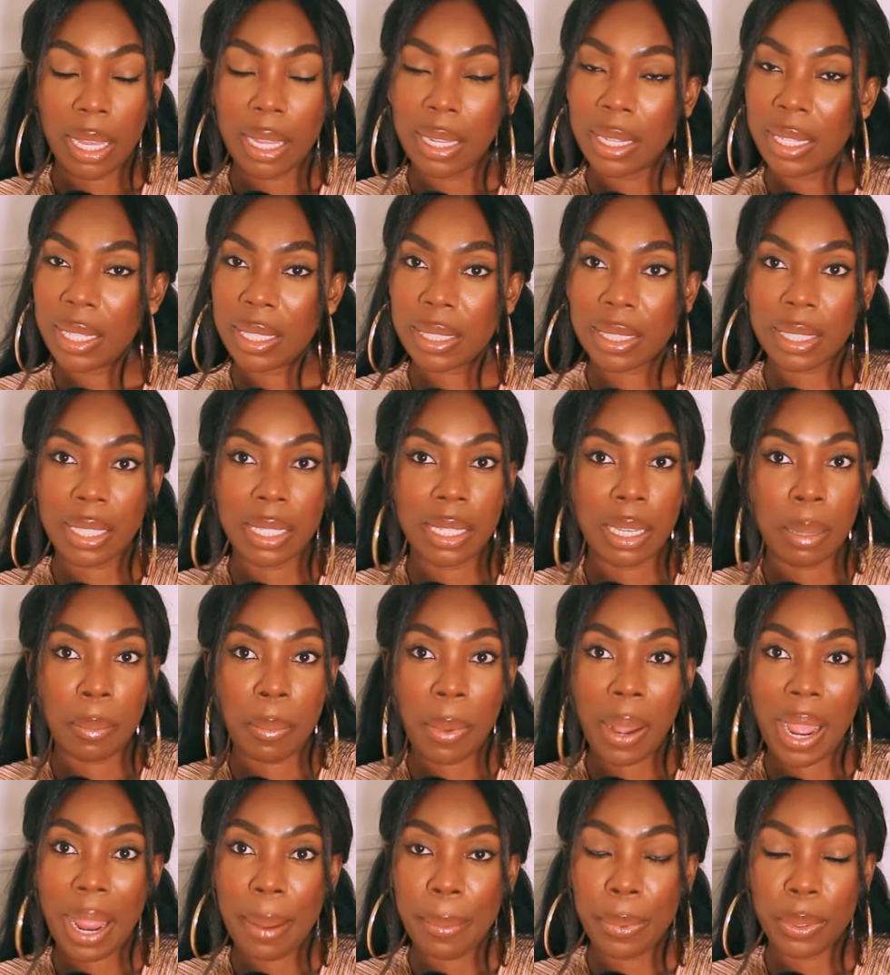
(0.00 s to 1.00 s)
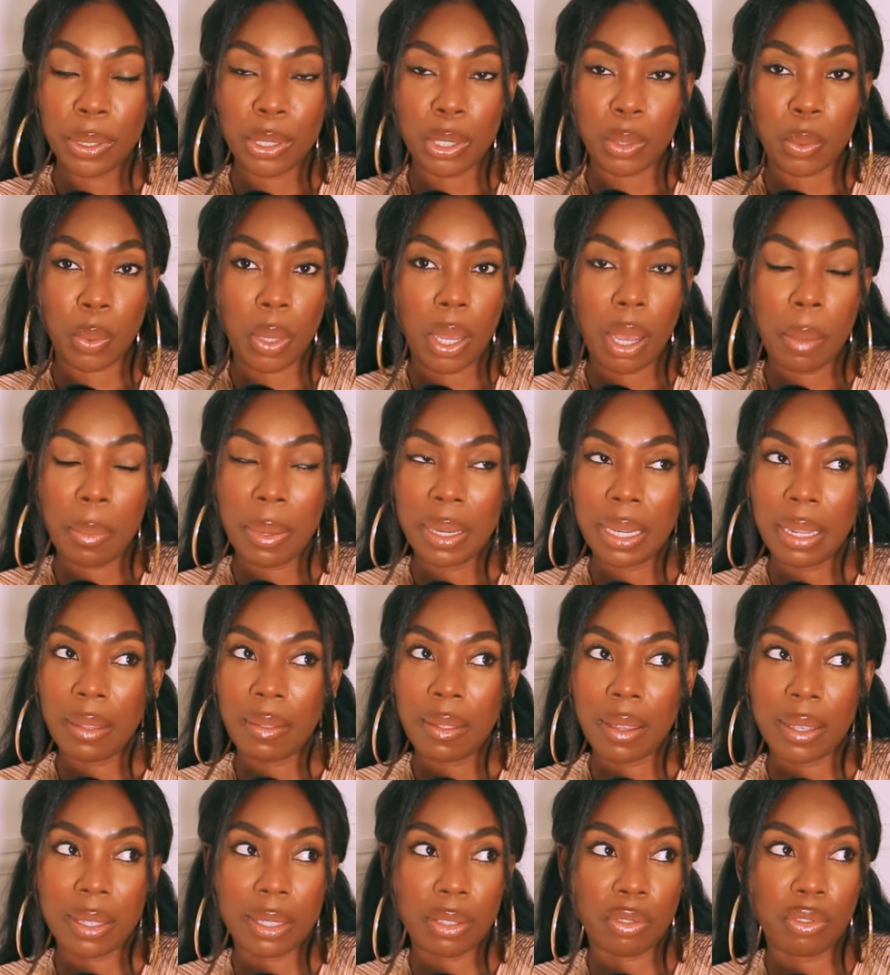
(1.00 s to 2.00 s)
It's in the Bible as well. I
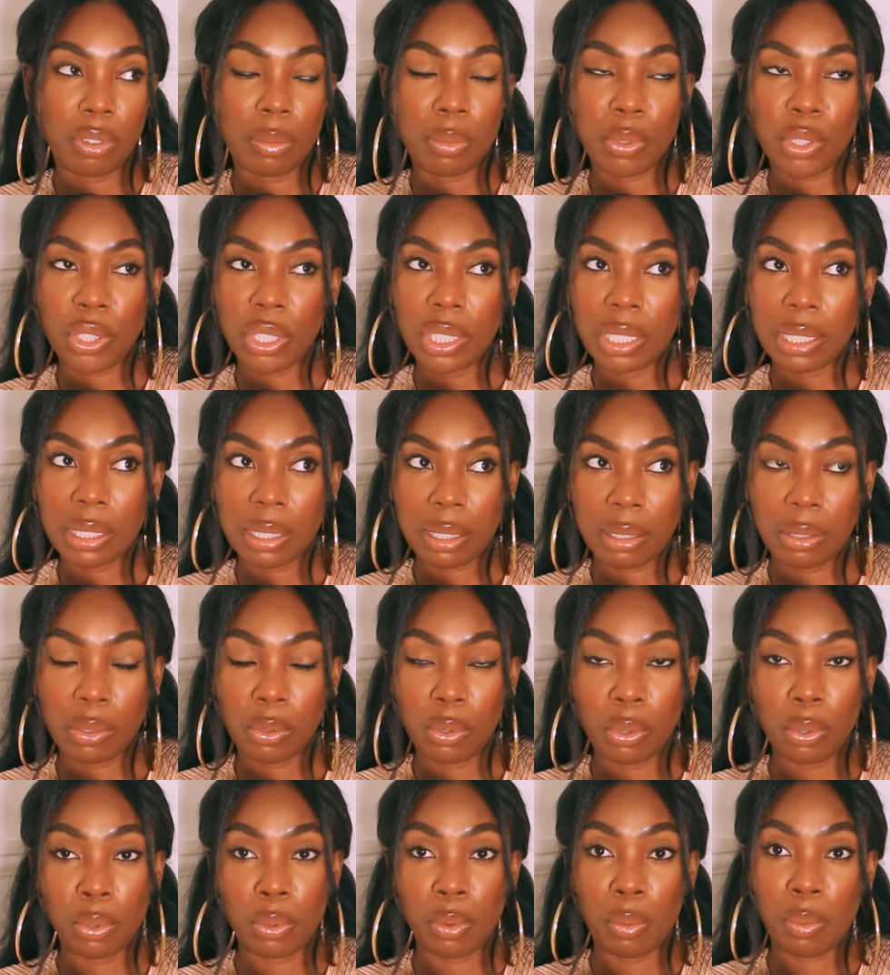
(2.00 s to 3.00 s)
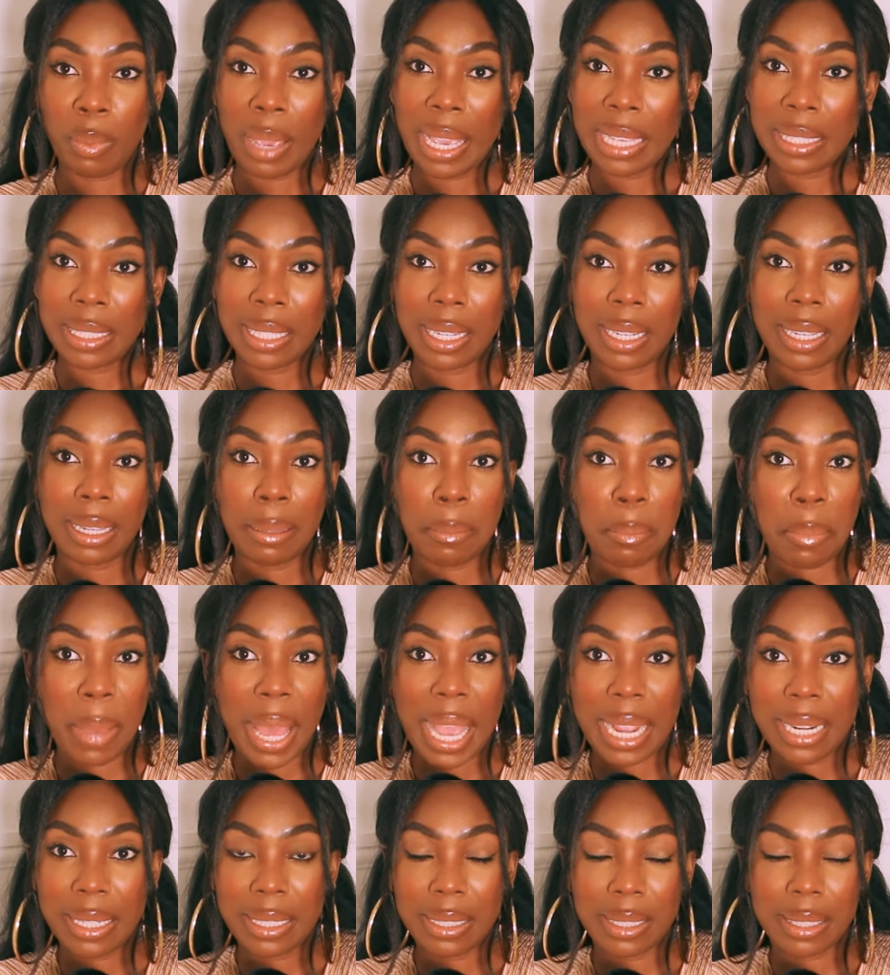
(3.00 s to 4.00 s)
believe there's scriptures to basically
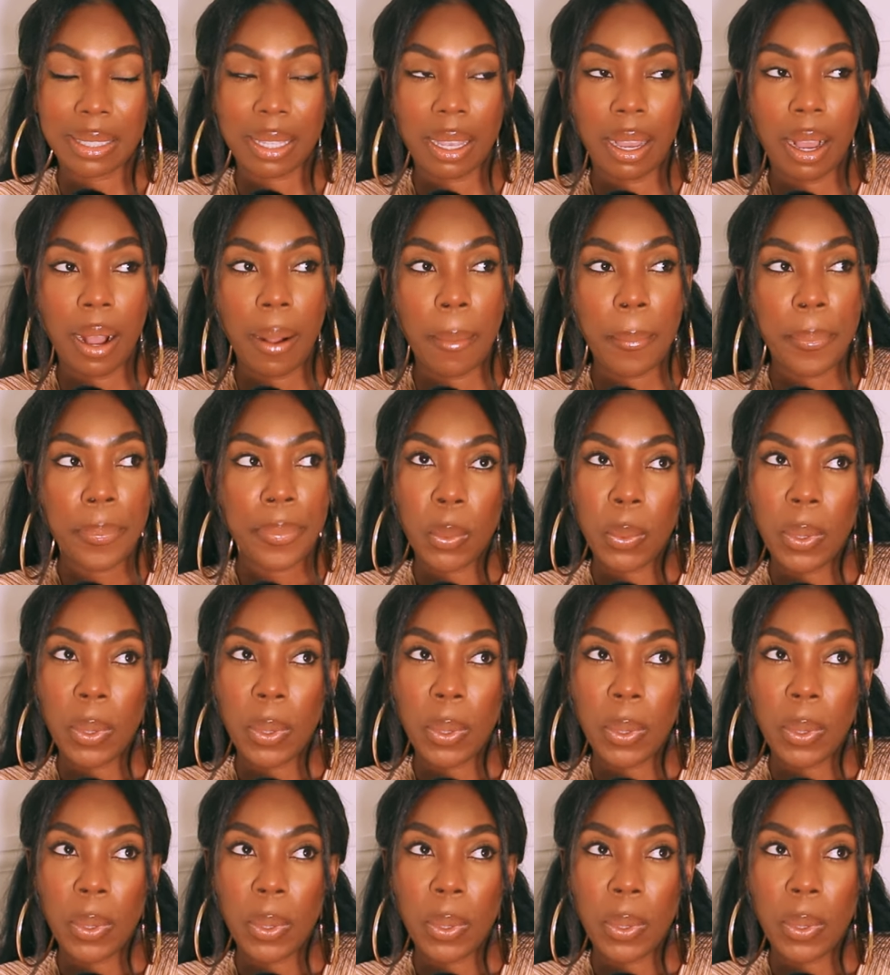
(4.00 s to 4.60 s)
back this up.